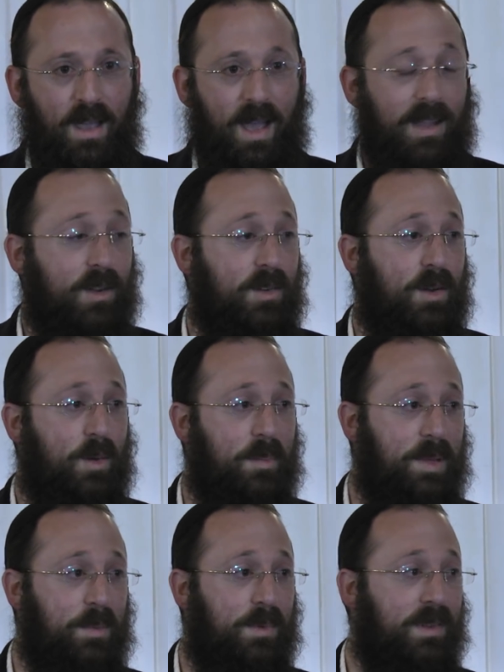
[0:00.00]
I don't know what
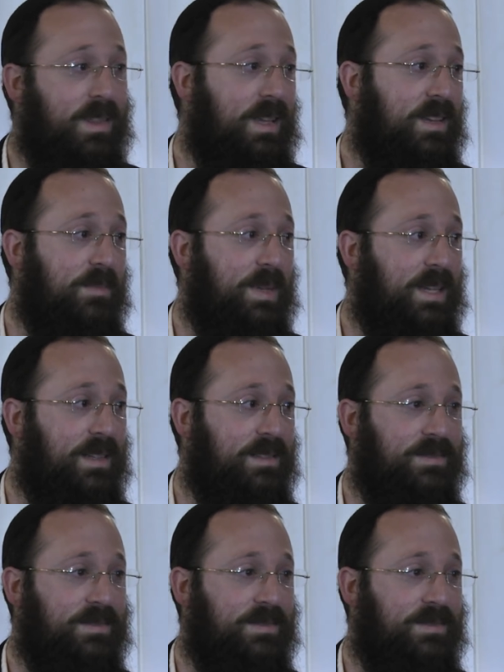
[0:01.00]
people will think of me.